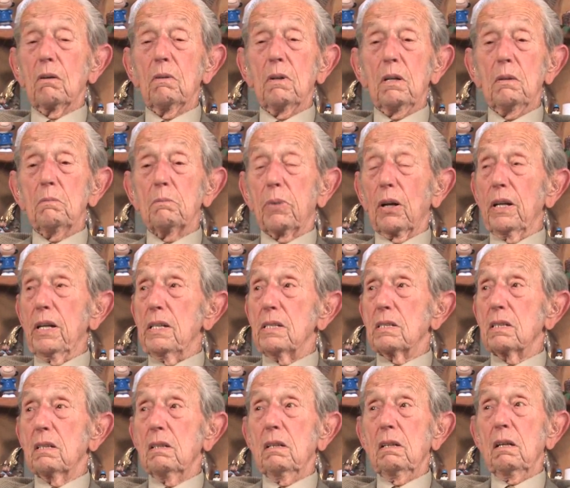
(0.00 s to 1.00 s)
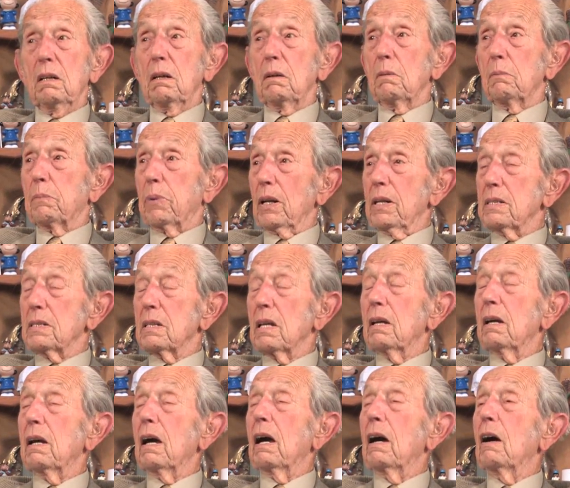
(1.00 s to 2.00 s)
some people did give up their
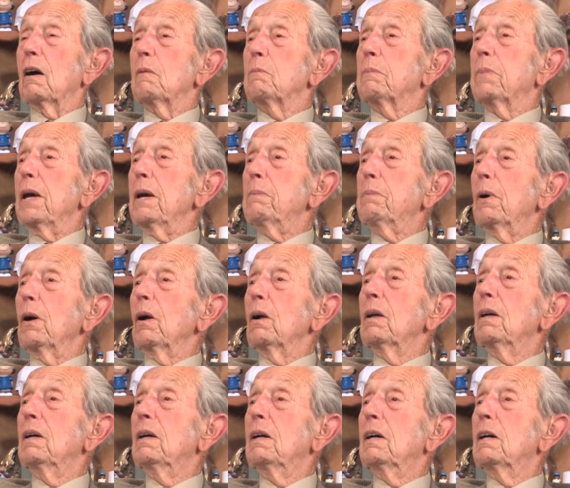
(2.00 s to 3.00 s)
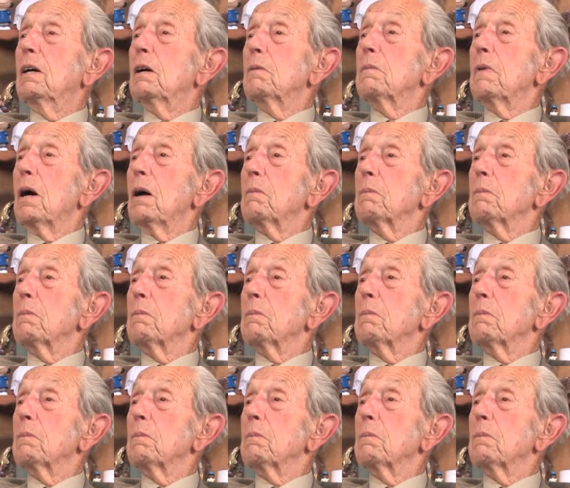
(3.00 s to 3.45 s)
homes, so what is the advice to them?